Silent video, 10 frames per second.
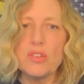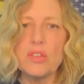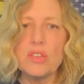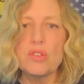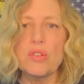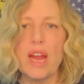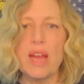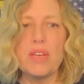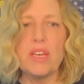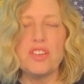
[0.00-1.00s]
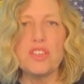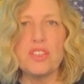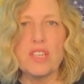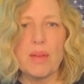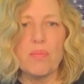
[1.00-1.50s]
to describe each
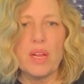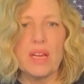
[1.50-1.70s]
step while